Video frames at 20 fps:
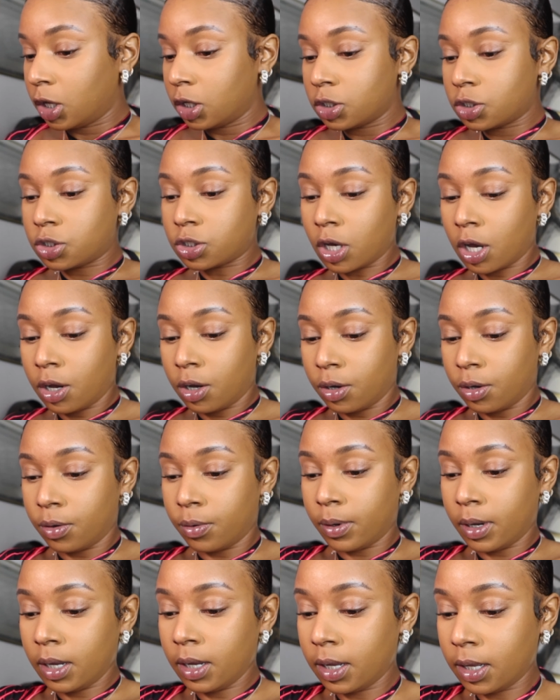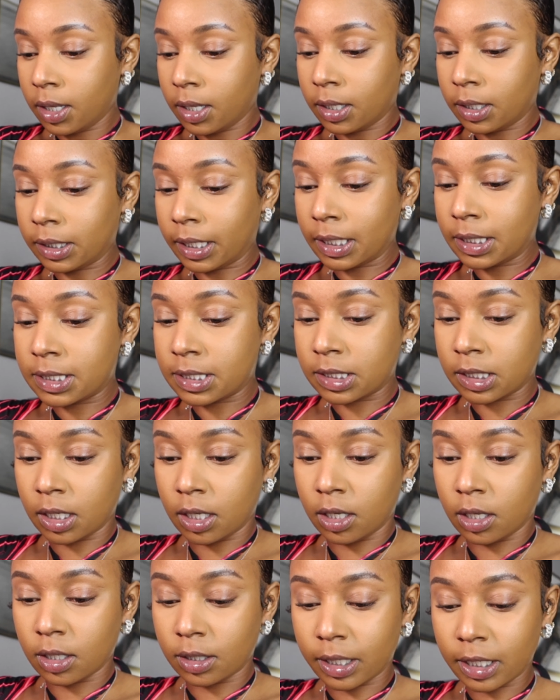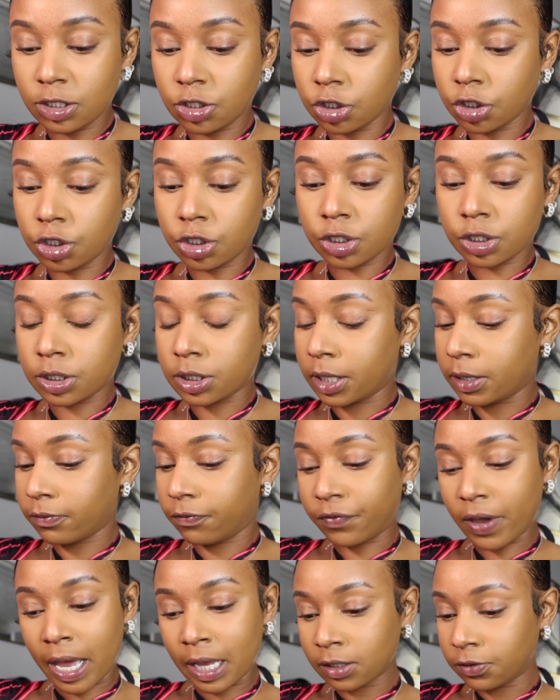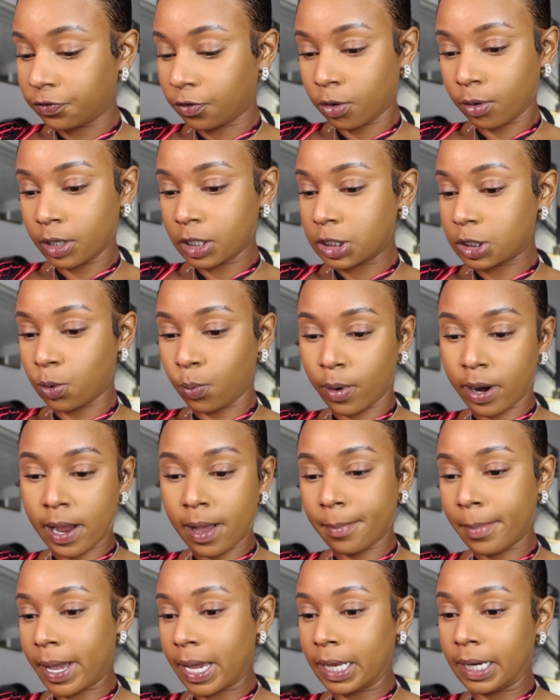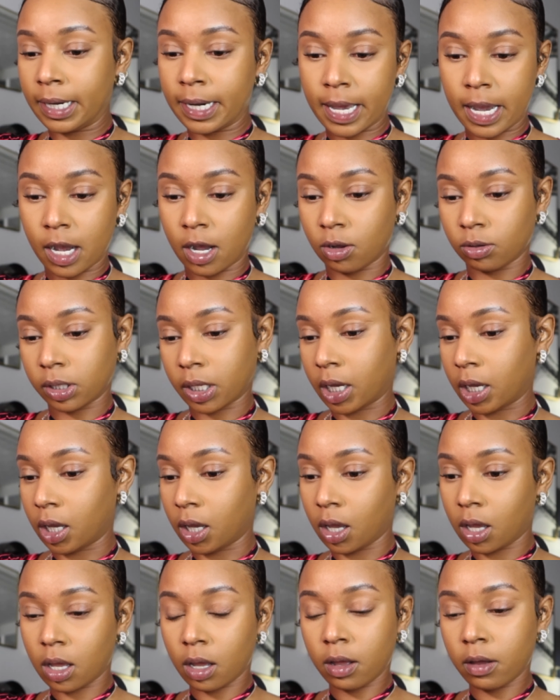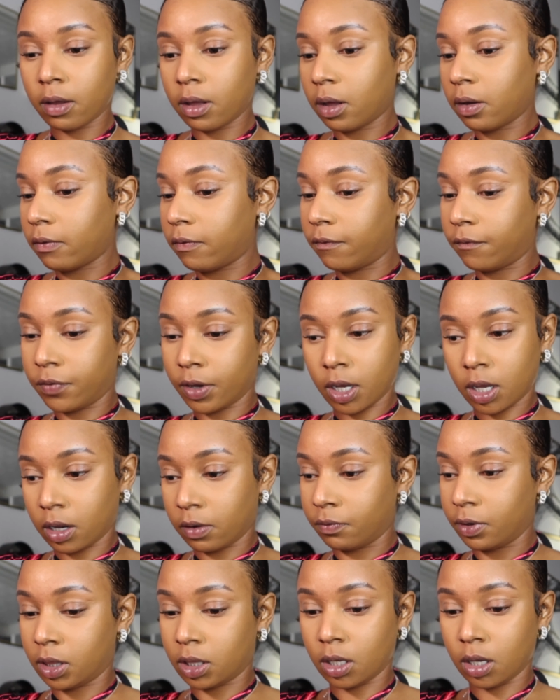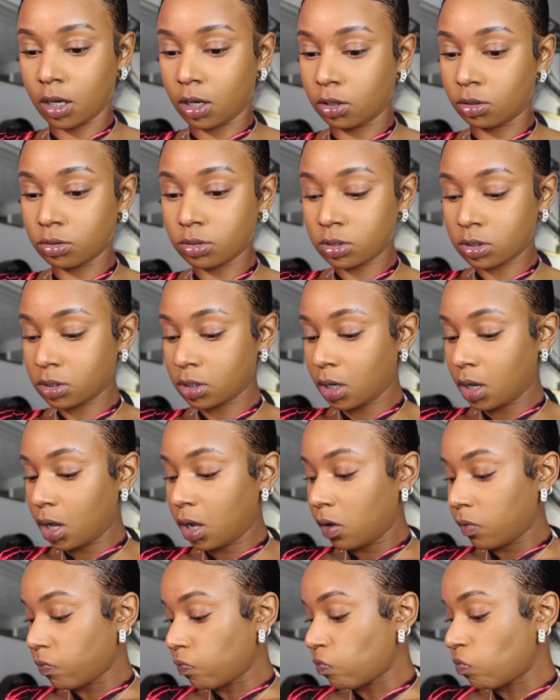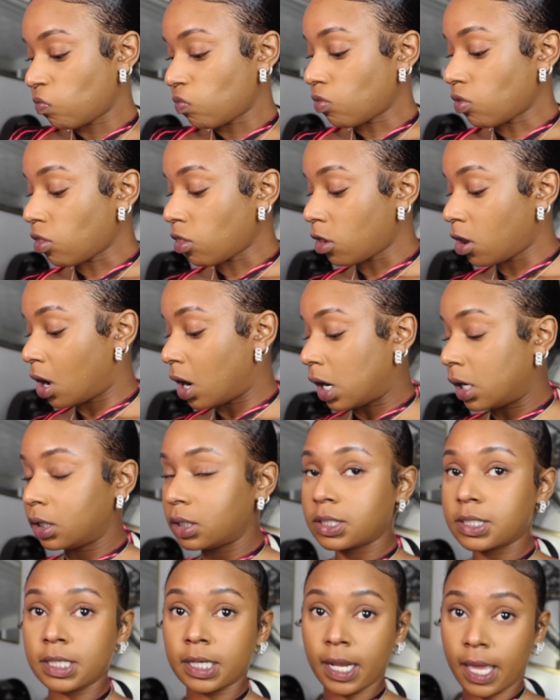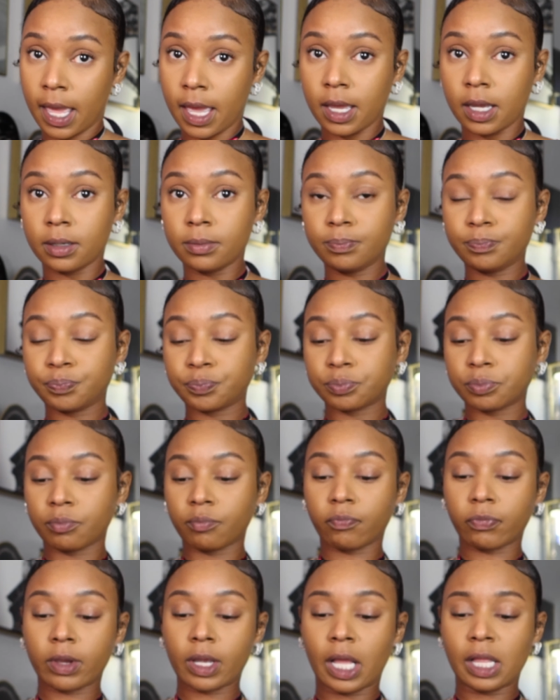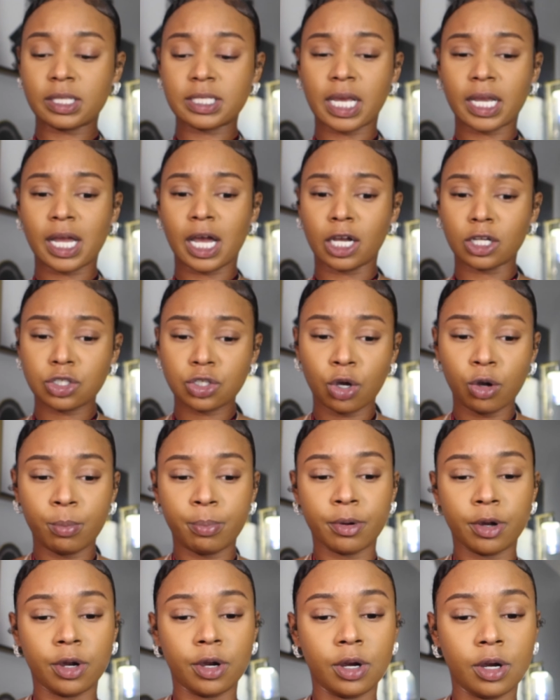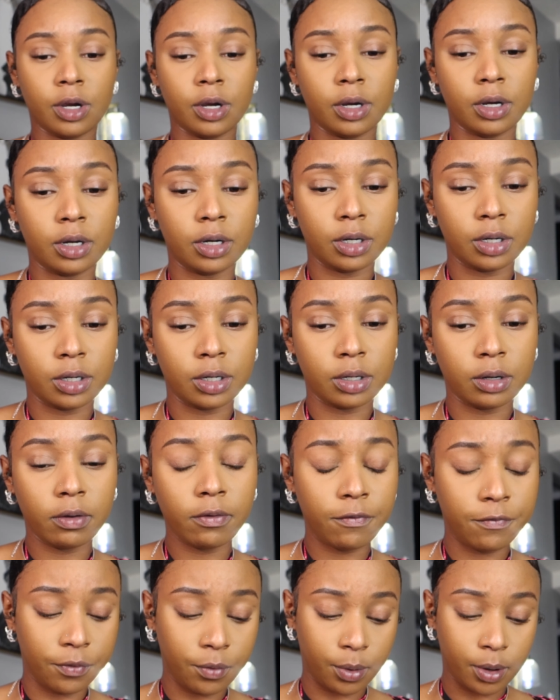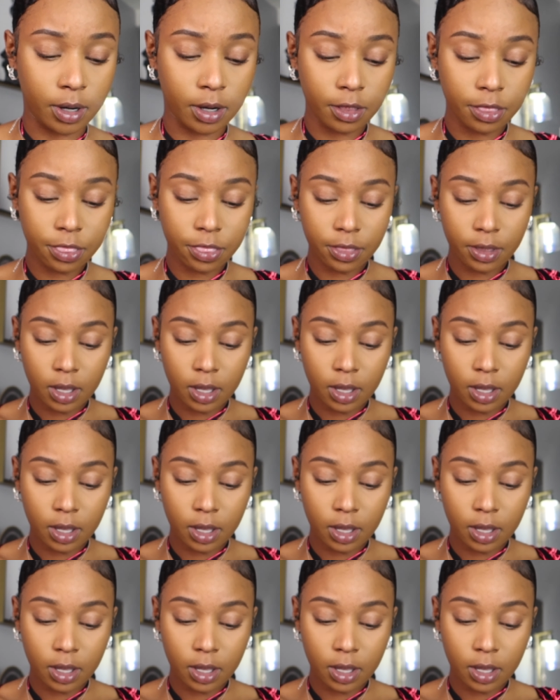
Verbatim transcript: so let's see let's just fast forward to where i'm at now like fuck everything else today it's like october 4th